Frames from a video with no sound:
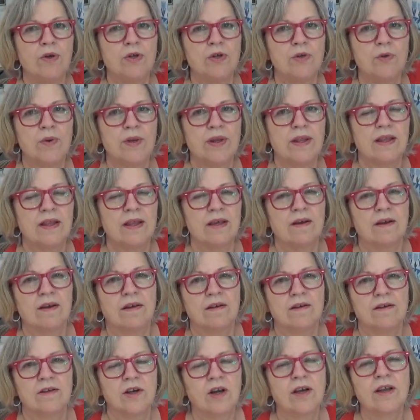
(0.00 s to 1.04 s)
doing
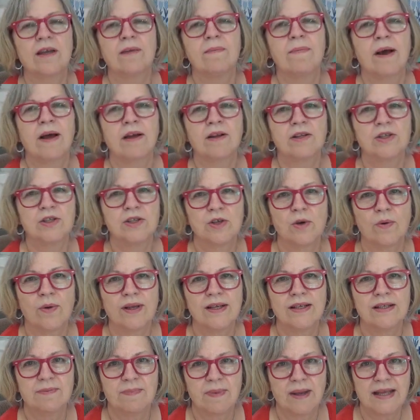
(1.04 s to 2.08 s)
the talking about
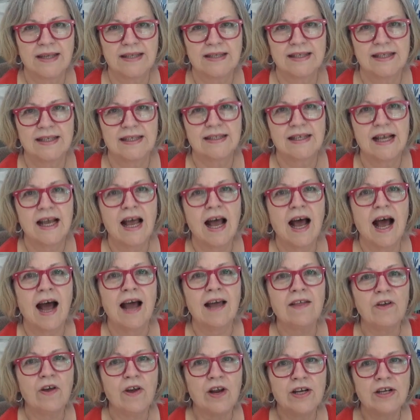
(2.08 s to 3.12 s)
sewing spaces,
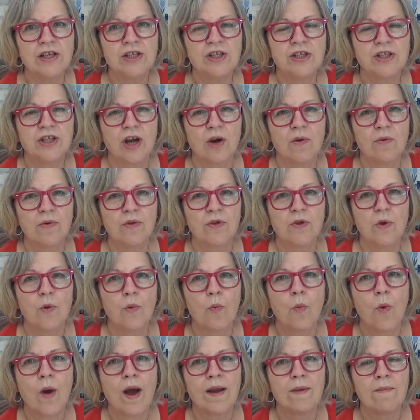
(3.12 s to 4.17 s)
I thought I'd just share with you
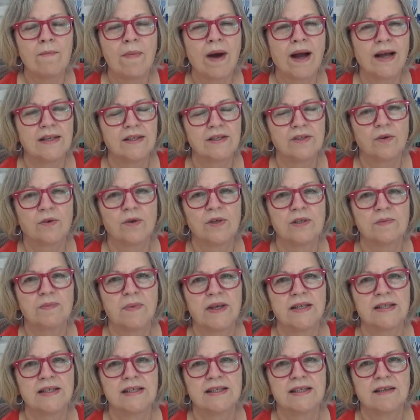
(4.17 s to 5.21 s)
what my sewing
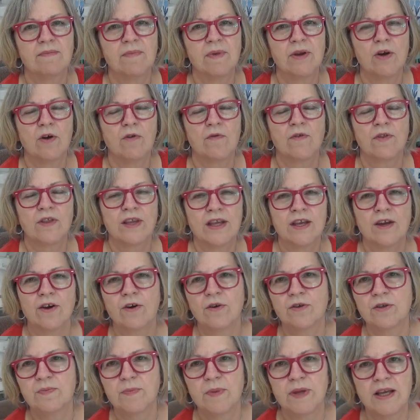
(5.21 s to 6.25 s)
spaces have been over the
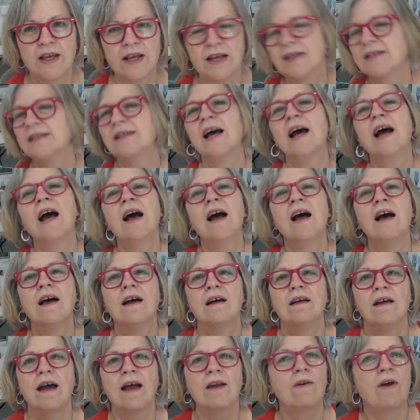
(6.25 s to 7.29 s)
years because
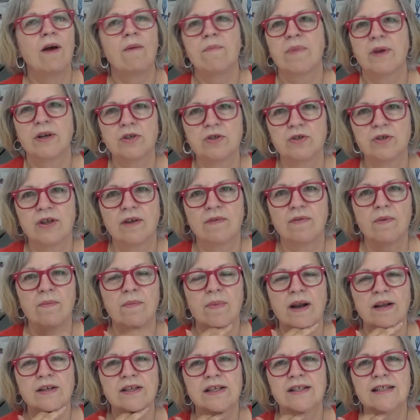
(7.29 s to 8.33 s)
I don't have pictures of them,
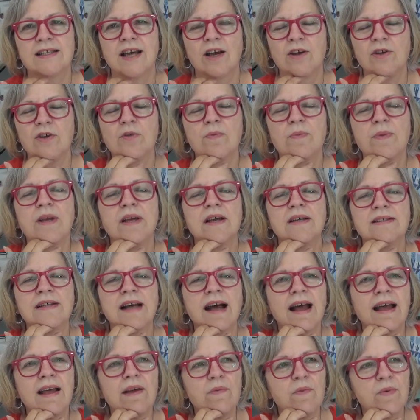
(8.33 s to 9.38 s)
but I'll just tell you because
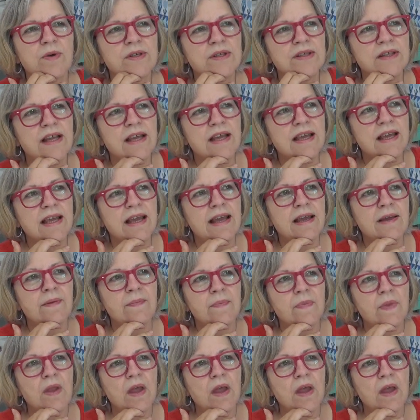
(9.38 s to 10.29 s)
I was thinking,